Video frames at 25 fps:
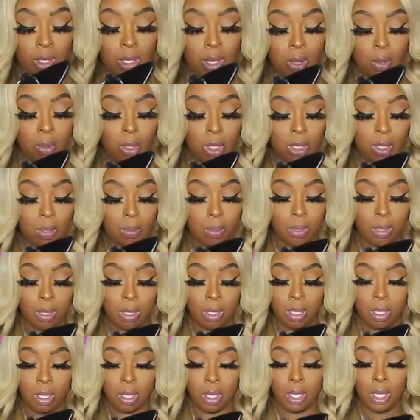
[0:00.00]
hold up
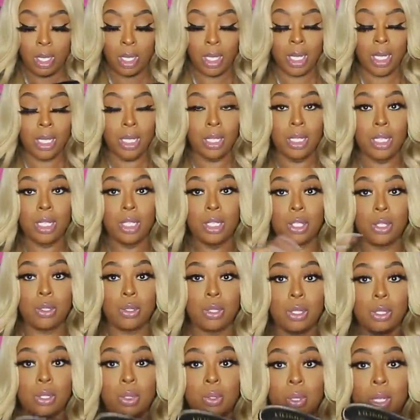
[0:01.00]
these
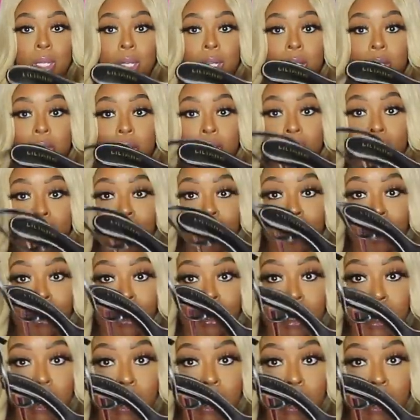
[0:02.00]
shoes are $1,200 on a